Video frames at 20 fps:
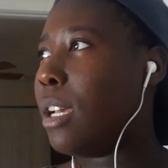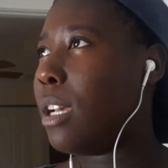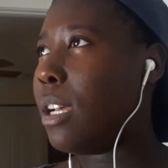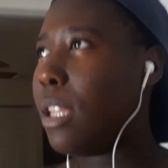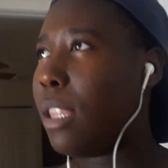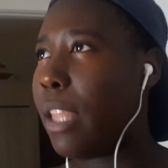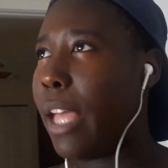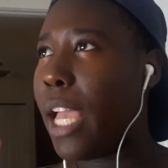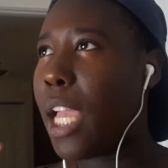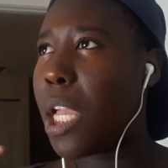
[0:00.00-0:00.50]

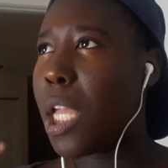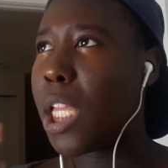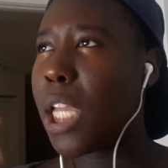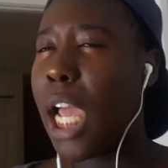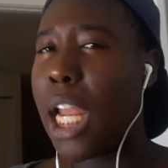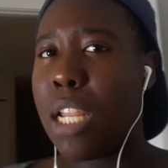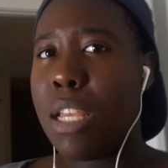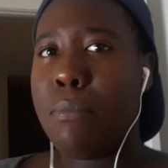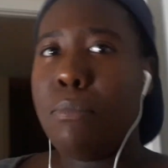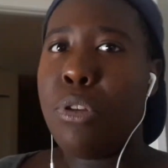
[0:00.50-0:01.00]
like
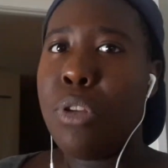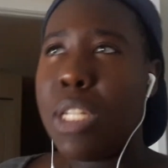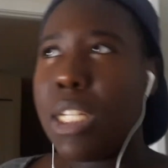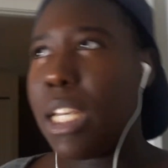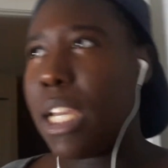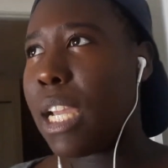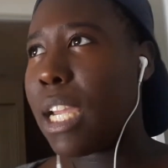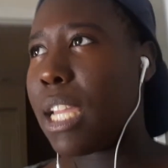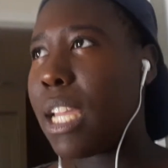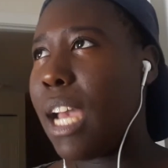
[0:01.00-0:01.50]
kind of
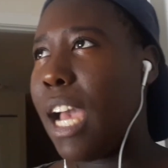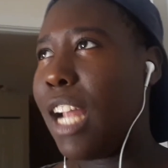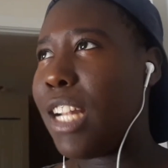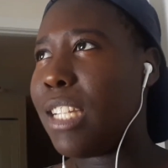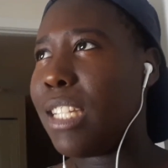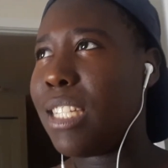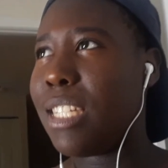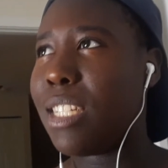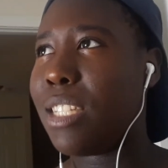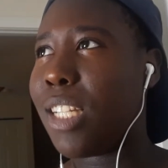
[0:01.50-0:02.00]
music. I
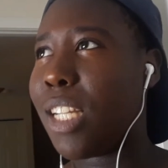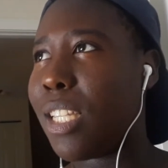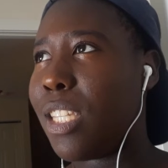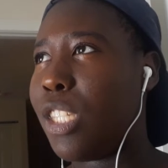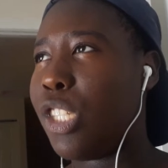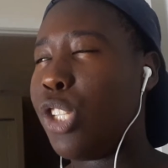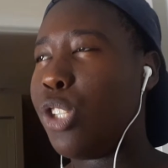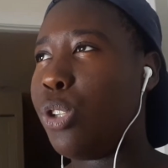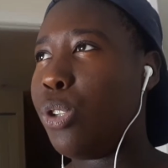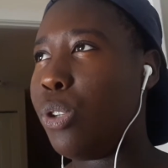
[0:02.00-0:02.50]
just stuck
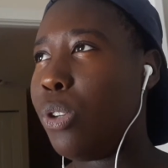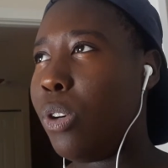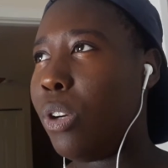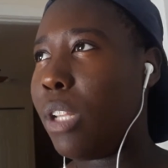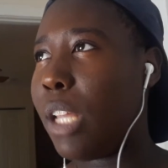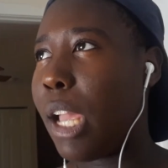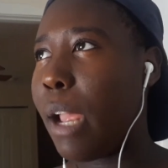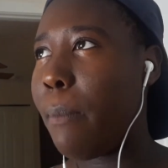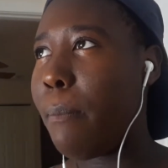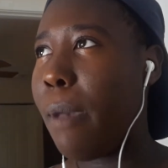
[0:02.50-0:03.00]
to
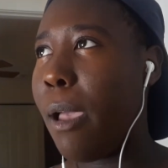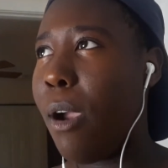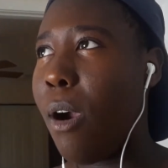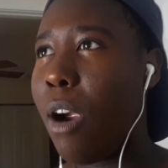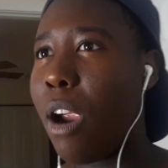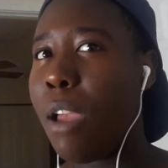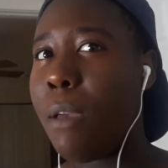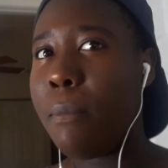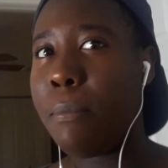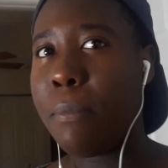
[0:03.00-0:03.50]
like my
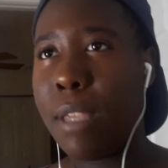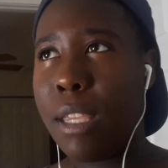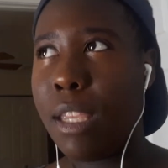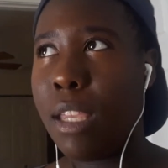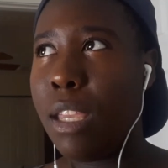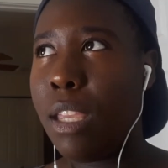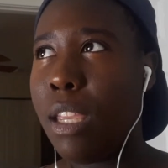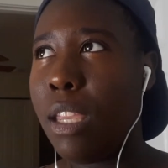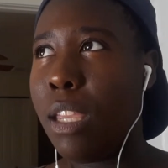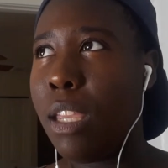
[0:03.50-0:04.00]

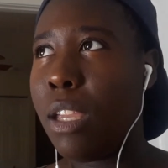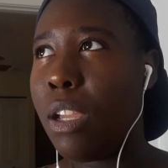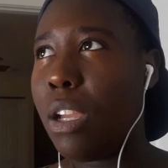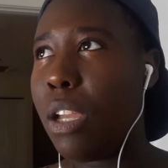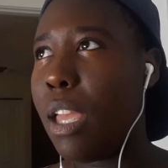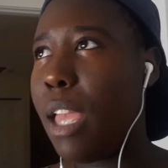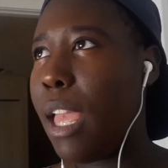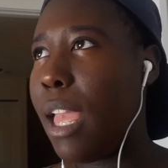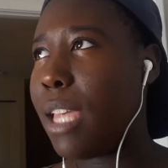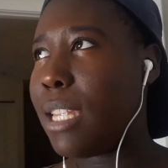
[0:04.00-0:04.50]
R&B
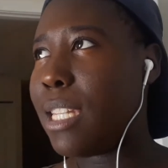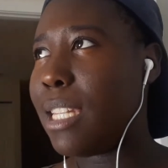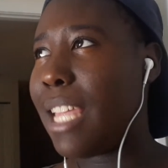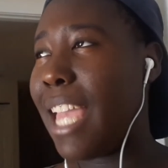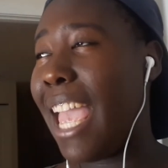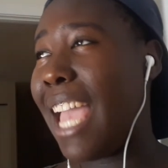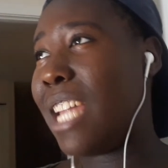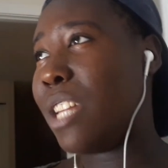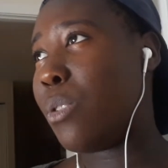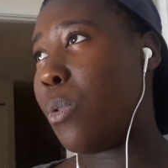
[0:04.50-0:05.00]

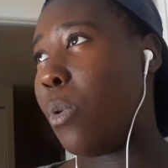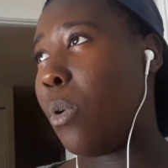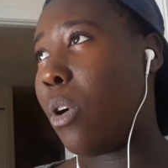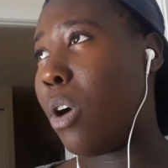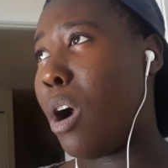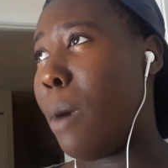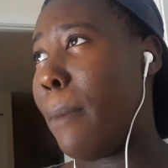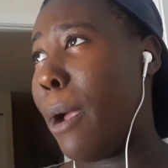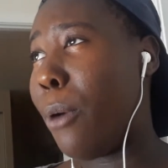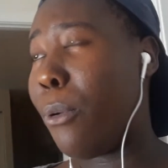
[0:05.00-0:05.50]
and
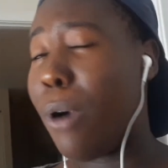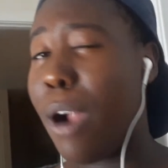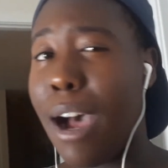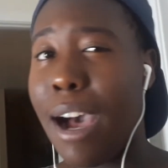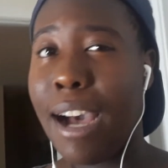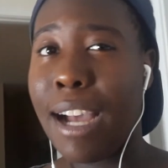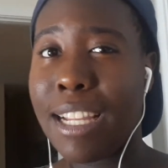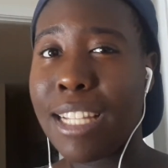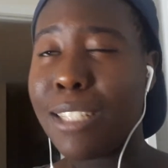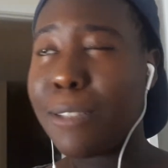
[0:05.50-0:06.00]
or my
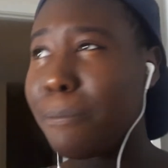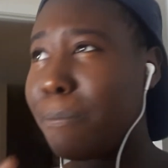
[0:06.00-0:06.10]
rock.